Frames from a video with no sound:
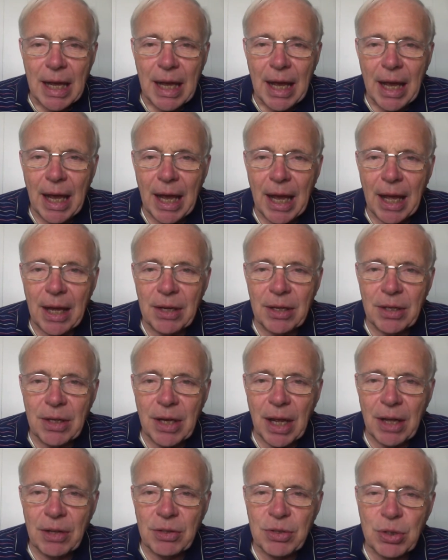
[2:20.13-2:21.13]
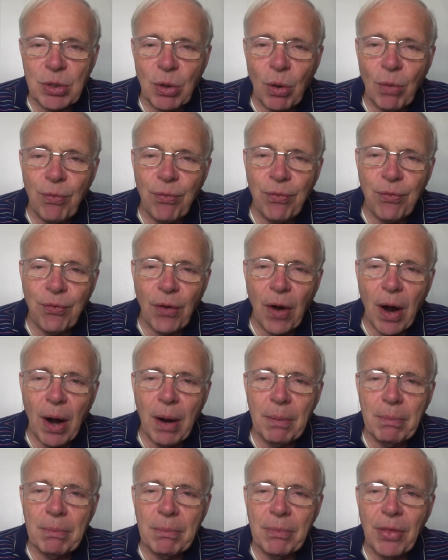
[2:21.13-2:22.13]
And, and so
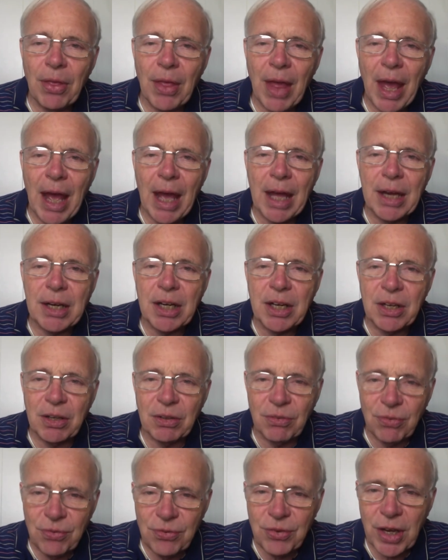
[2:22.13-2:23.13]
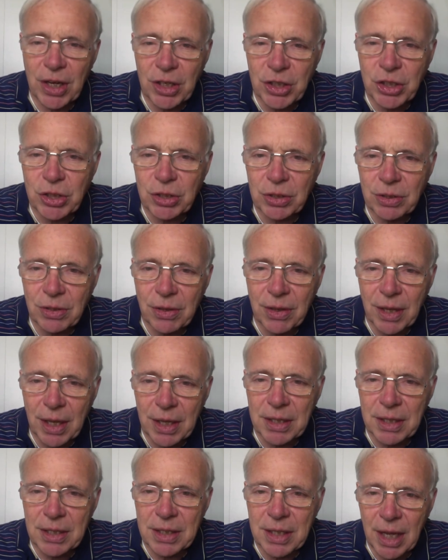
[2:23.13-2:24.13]
from that confession
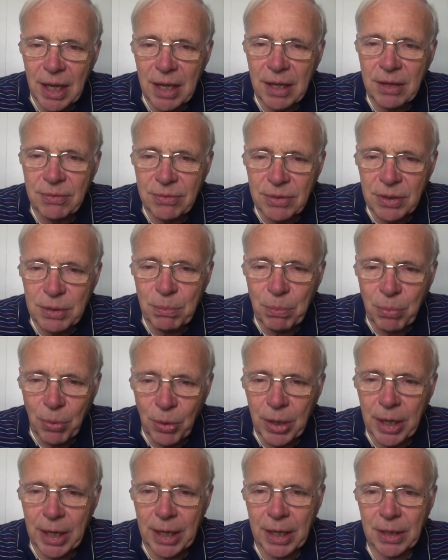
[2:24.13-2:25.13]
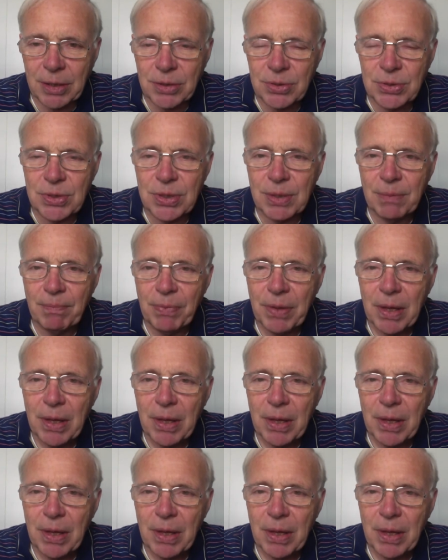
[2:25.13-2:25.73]
that David brings,